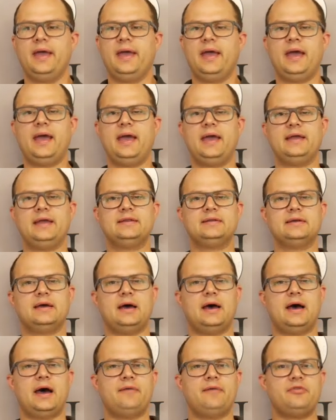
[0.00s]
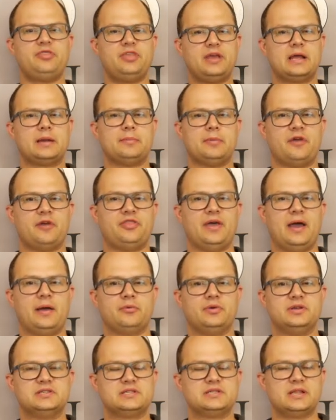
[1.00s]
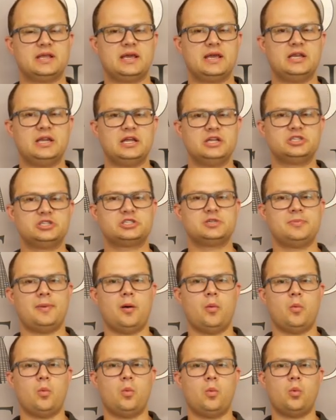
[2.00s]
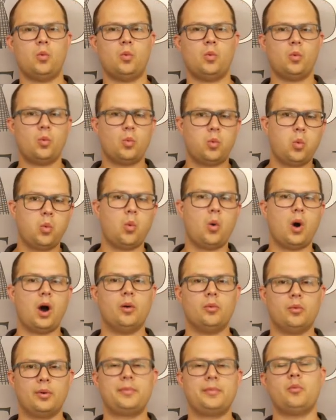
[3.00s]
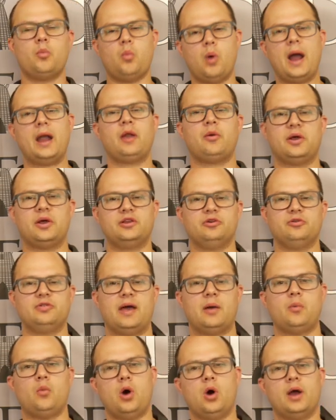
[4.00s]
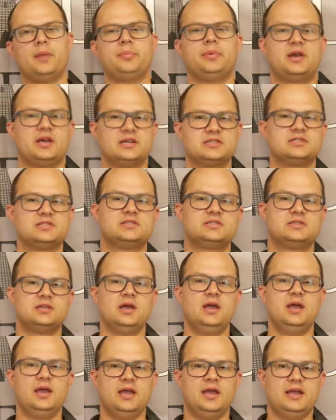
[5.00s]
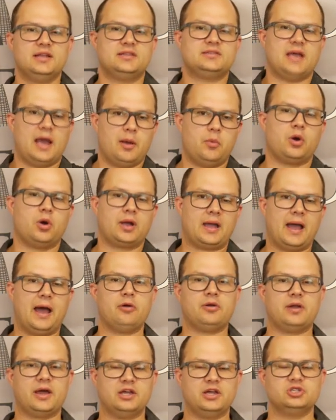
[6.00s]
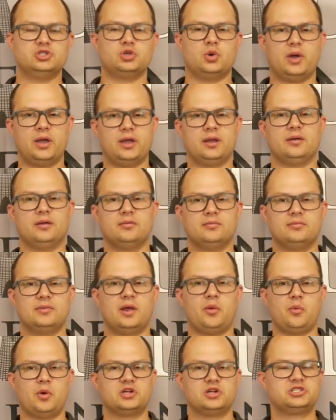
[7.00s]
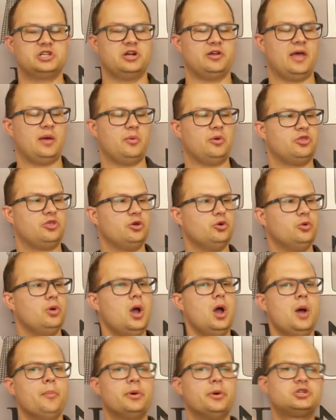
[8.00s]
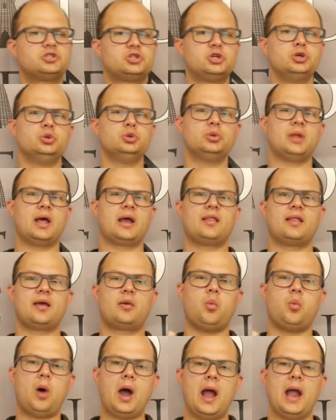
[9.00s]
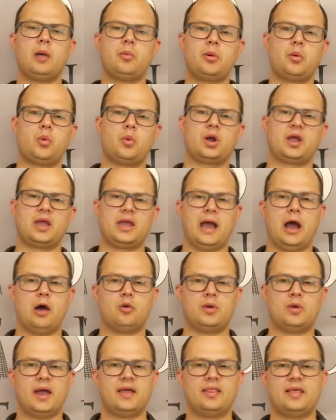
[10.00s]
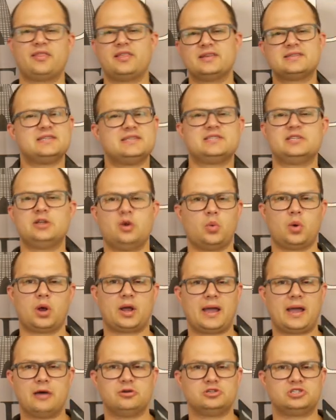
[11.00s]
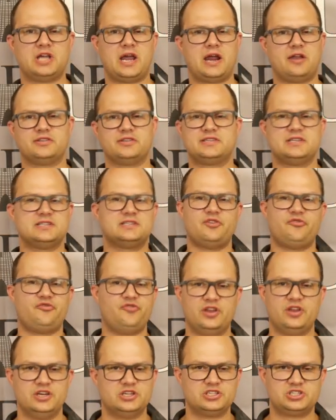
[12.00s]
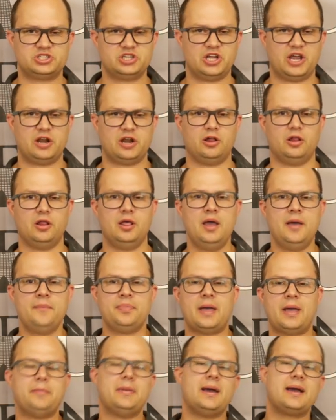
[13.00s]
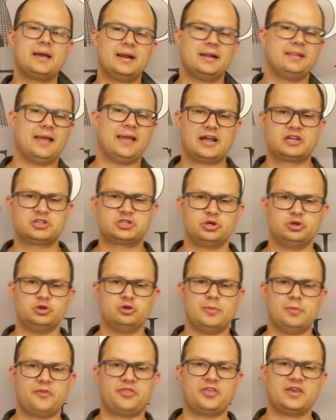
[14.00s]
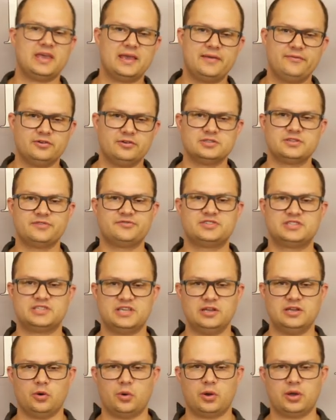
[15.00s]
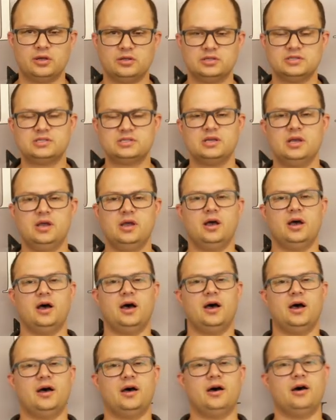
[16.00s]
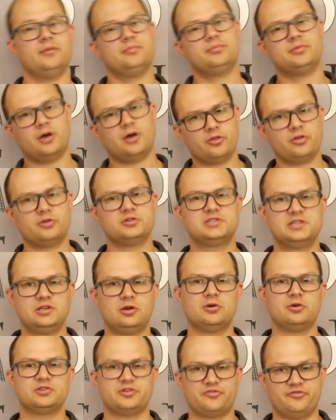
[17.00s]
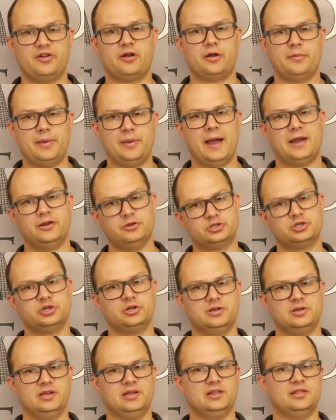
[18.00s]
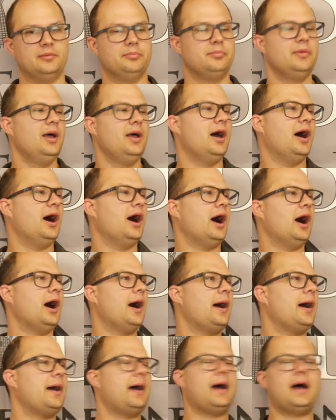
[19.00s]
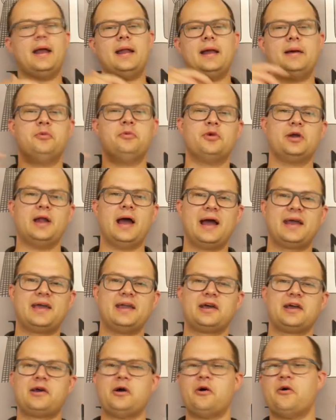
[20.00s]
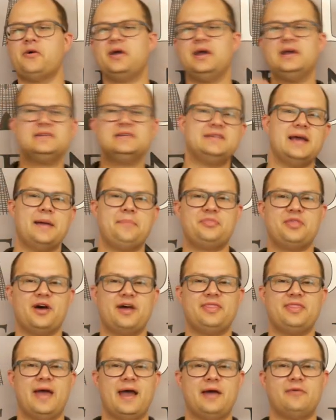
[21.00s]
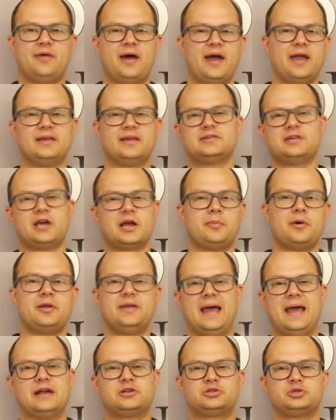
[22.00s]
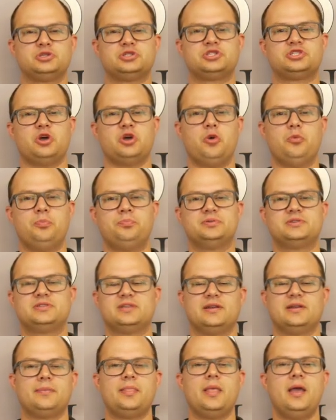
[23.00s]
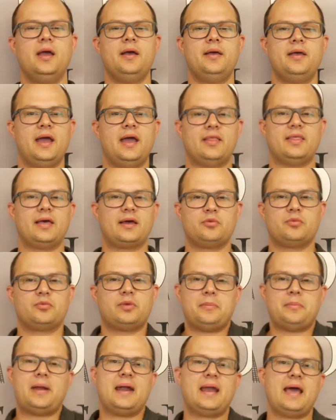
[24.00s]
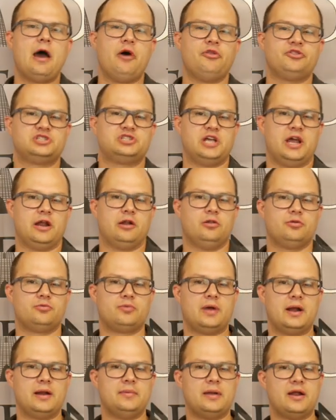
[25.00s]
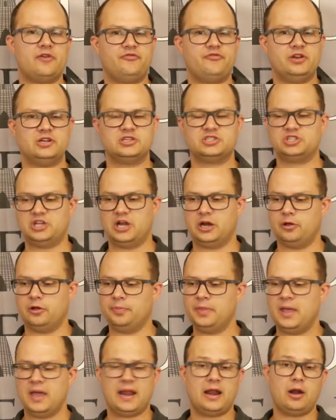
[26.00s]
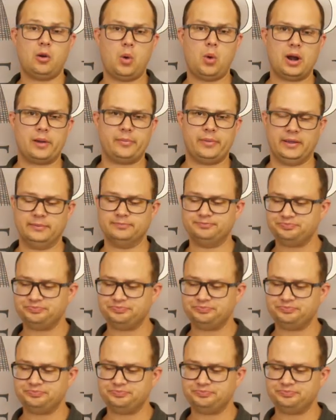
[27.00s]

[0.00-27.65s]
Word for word: And uh, I've been thinking about that recently and, and just about what, I mean, why do I do that? One, because it's it's I work out and I enjoy it and I want to share that with you. But two, like like why are we working out, right? Like this isn't a workout channel. This isn't a fitness channel. I'm not going to lecture you about the evils of seed oils. Uh, although seed oils are very bad, you shouldn't eat them. Uh, and I'm, we're not going to go in depth on that, right? And talk about natural soaps and and like I'm not a health channel, right? I'm not a fitness channel, and I don't want to be.